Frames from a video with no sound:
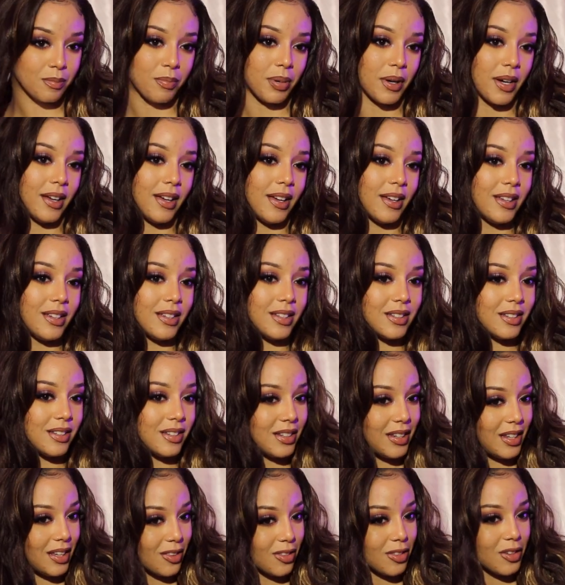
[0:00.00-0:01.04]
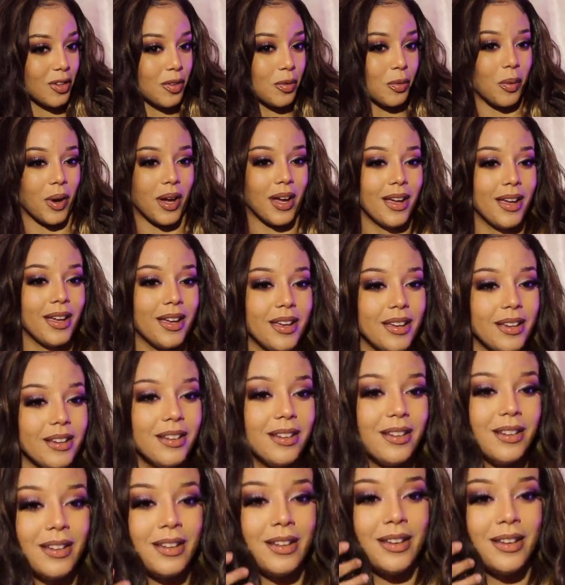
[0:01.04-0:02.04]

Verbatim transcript: but either way,